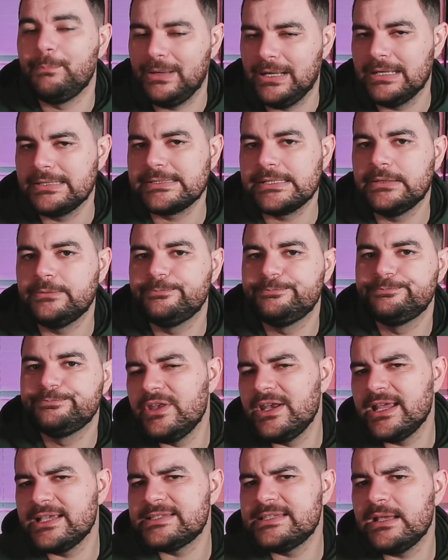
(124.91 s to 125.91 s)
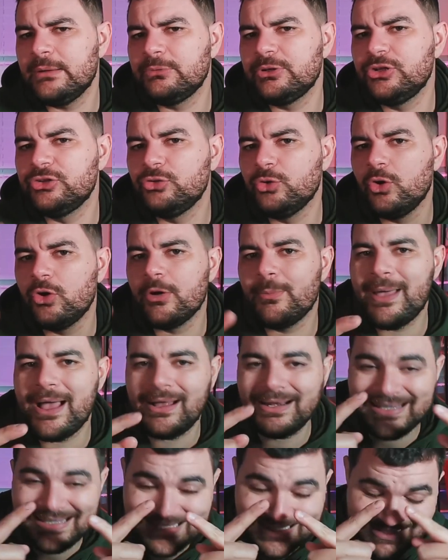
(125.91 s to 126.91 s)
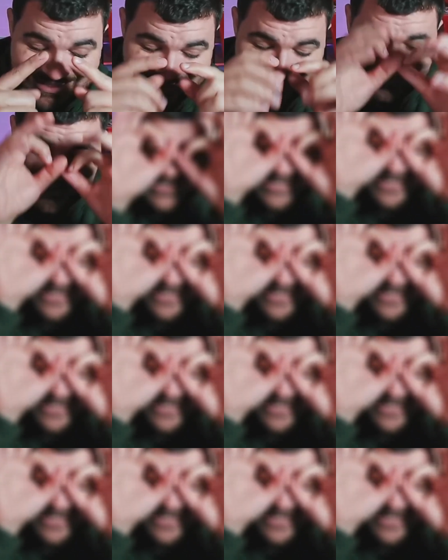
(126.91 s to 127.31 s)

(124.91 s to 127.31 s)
passer. The next thing I'm going to talk about is